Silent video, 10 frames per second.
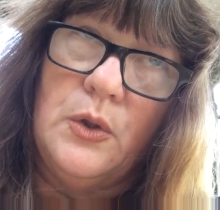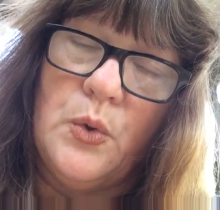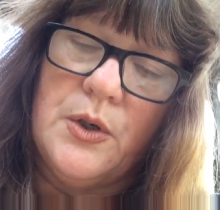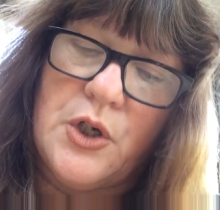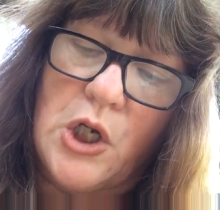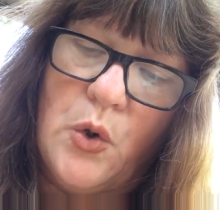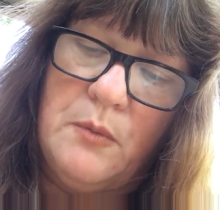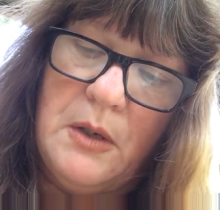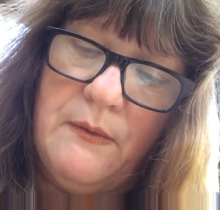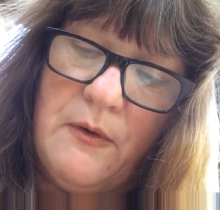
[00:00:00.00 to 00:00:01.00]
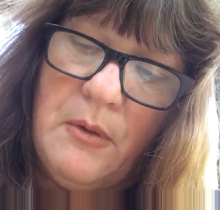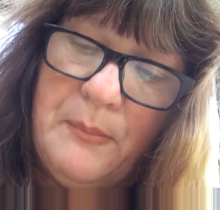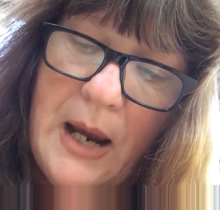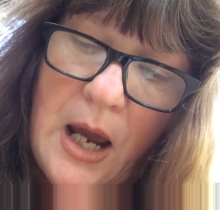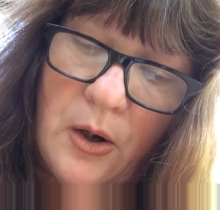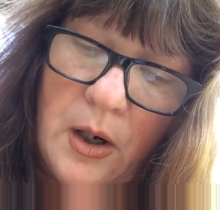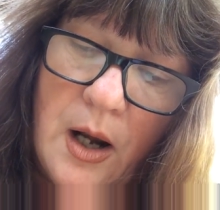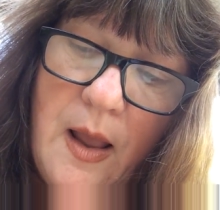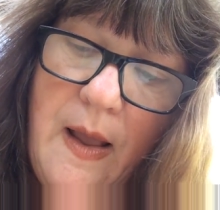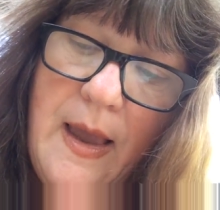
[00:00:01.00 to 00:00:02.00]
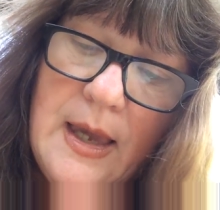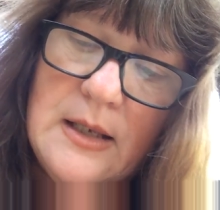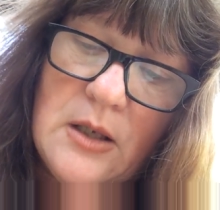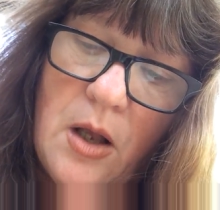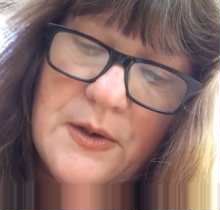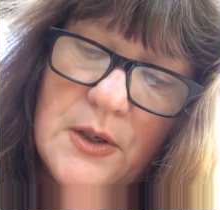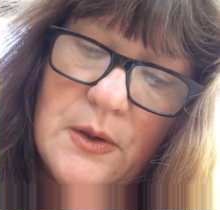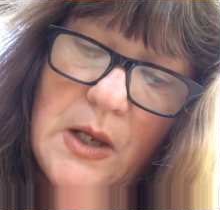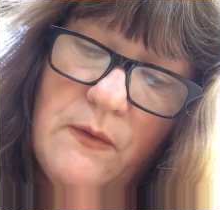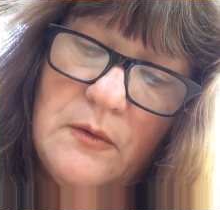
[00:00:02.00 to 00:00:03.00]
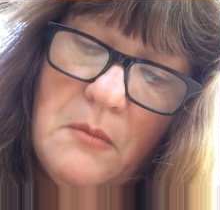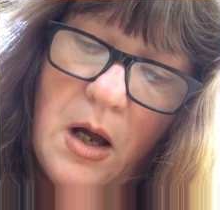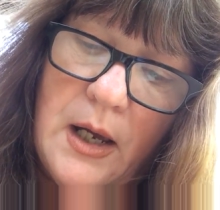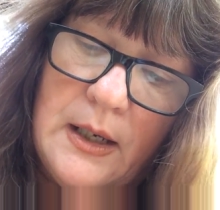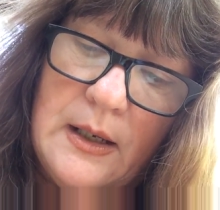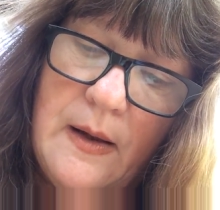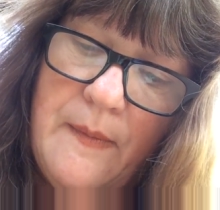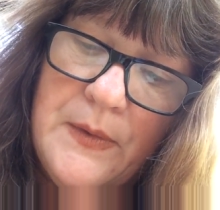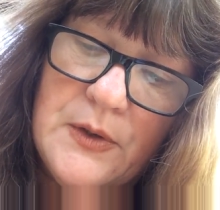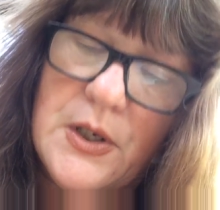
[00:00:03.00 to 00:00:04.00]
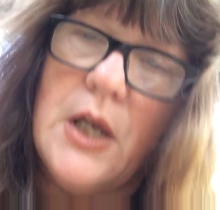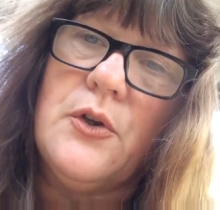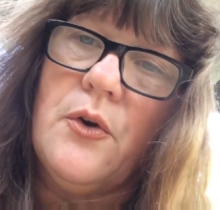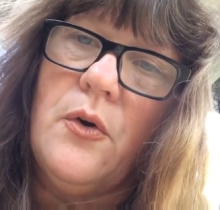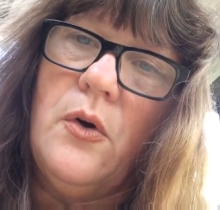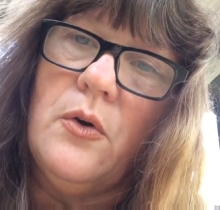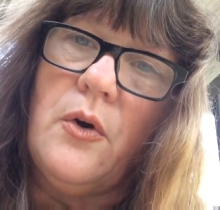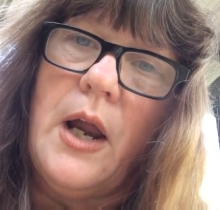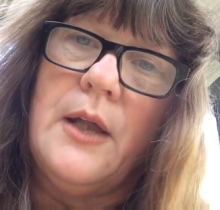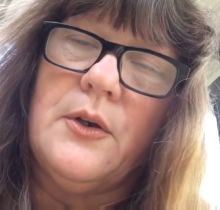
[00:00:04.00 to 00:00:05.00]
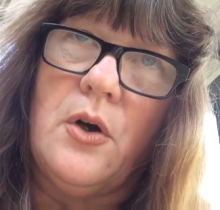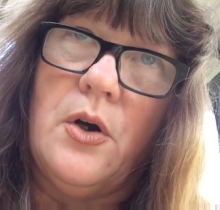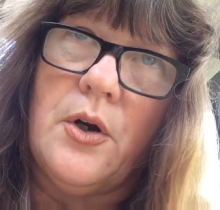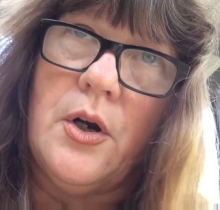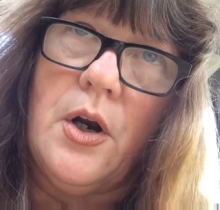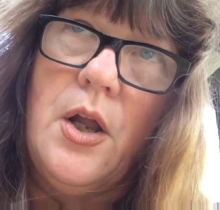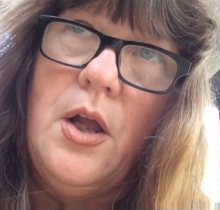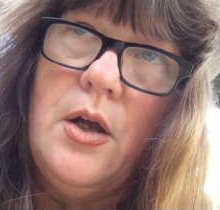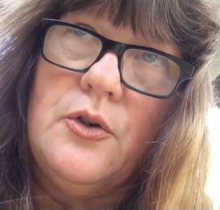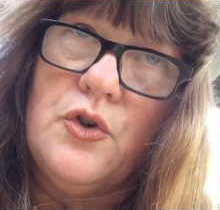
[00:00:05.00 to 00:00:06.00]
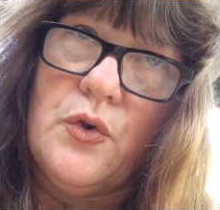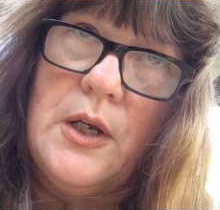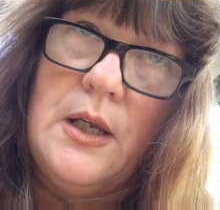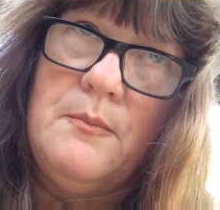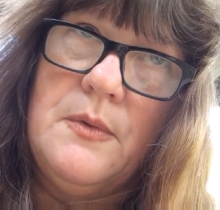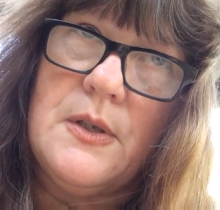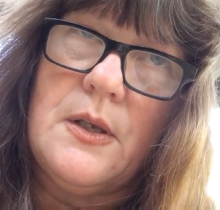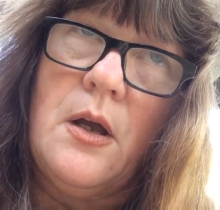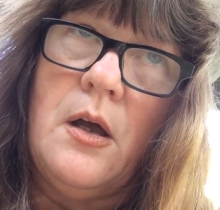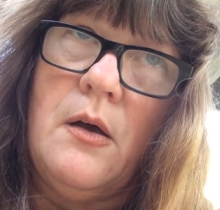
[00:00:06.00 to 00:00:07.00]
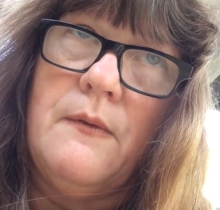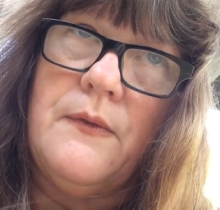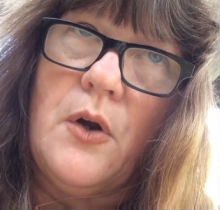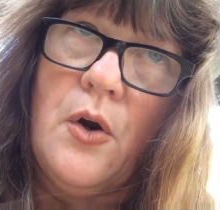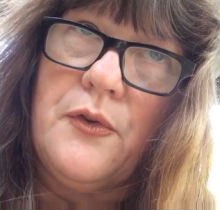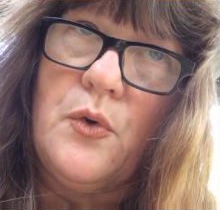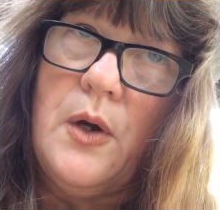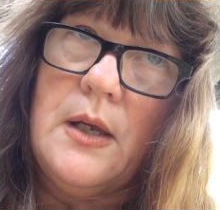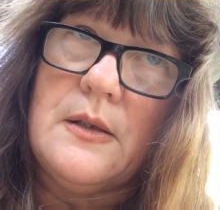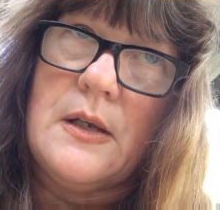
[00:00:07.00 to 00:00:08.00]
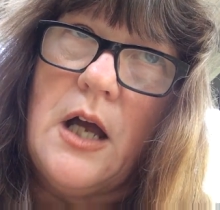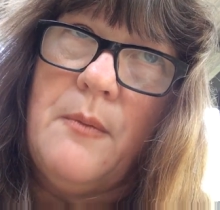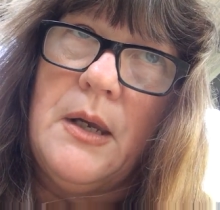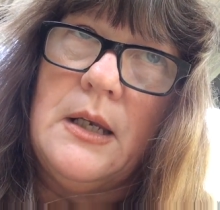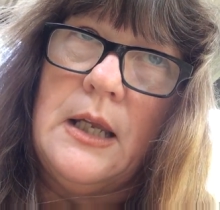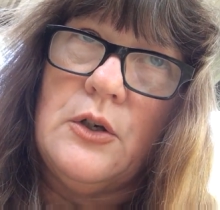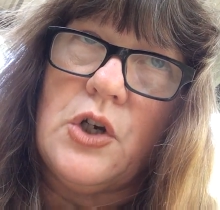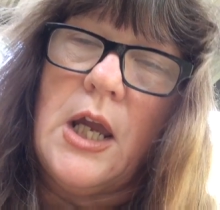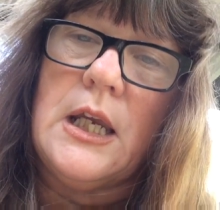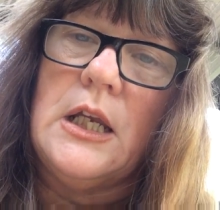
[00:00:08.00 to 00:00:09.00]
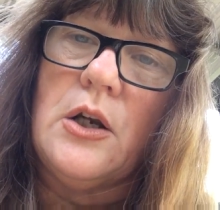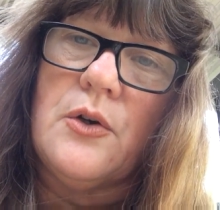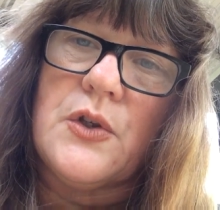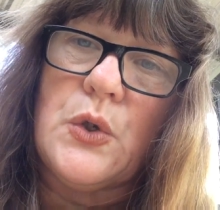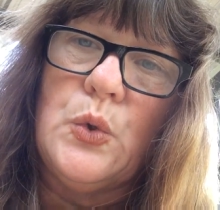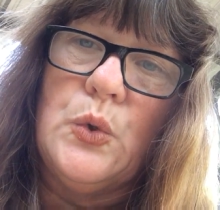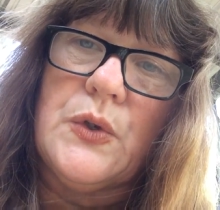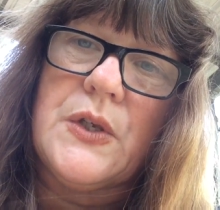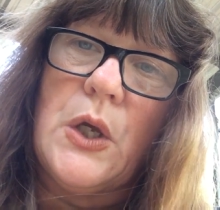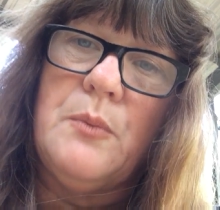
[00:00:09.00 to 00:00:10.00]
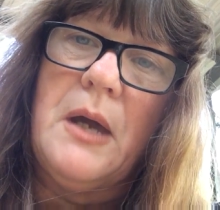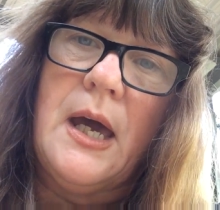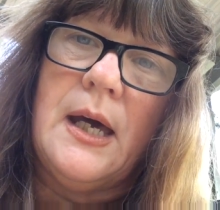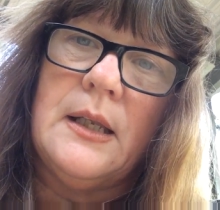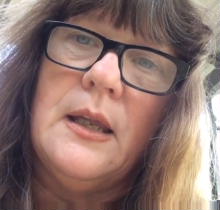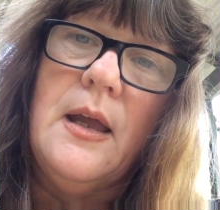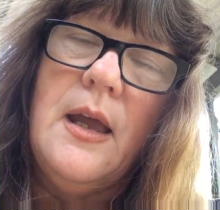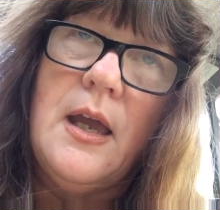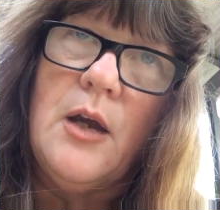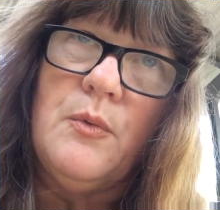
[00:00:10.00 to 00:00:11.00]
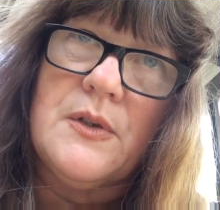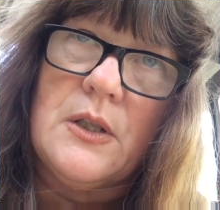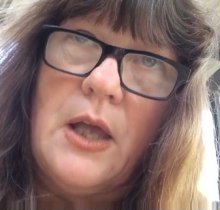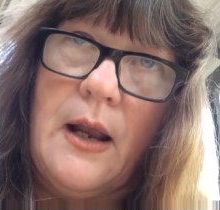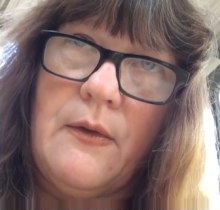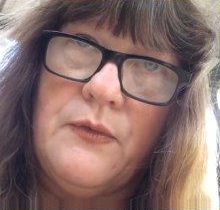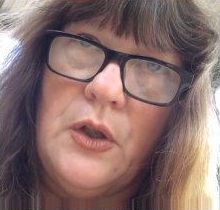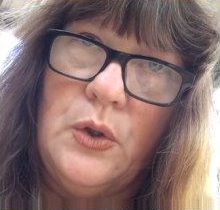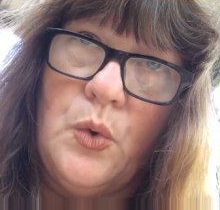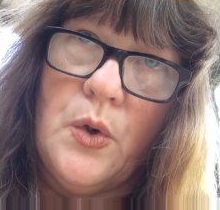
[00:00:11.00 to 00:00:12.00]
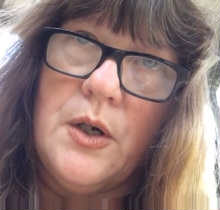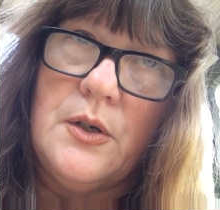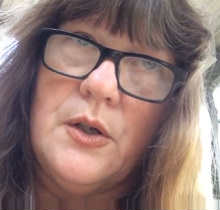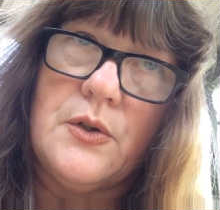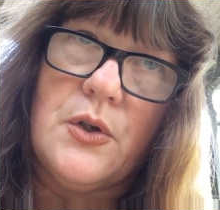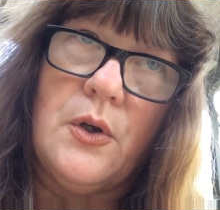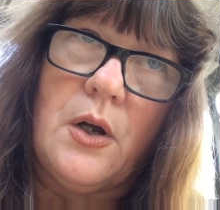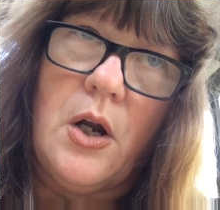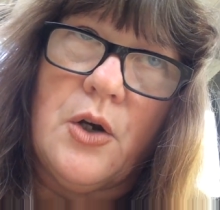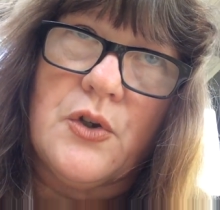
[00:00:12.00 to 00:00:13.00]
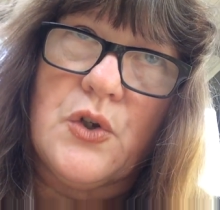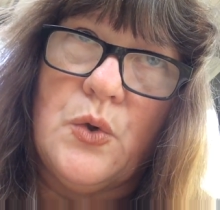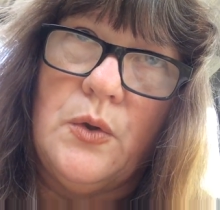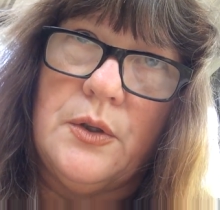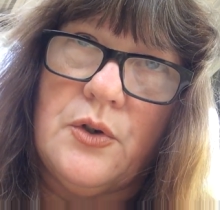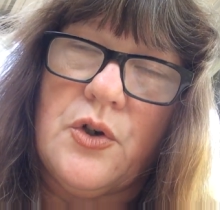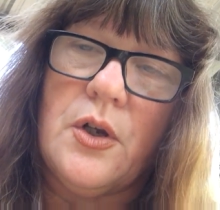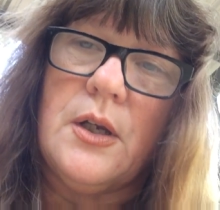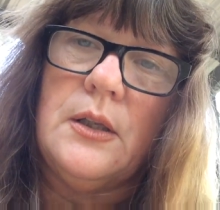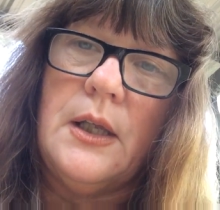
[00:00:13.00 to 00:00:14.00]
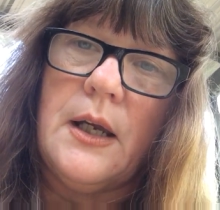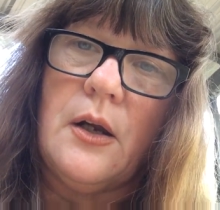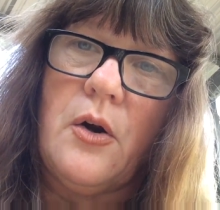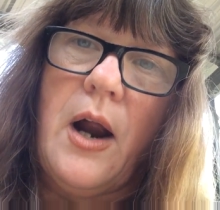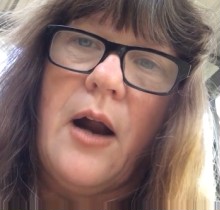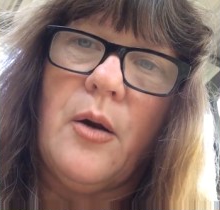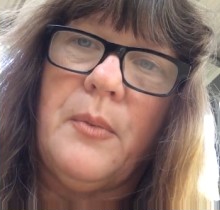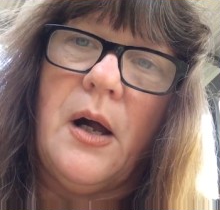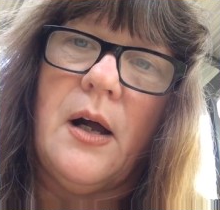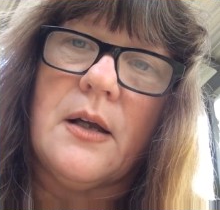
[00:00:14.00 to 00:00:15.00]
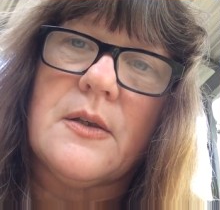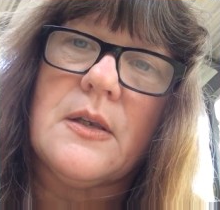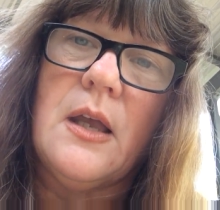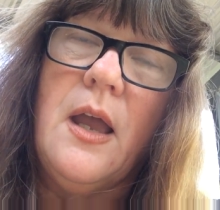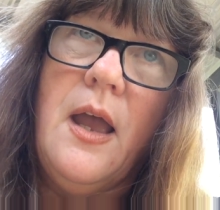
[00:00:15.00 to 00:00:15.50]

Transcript: Lord's showing me from a pattern. He's also given my 10-year-old granddaughter dreams of earthquakes coming and shaking her school so bad it was like the Lord took her school and shook it like a cracker box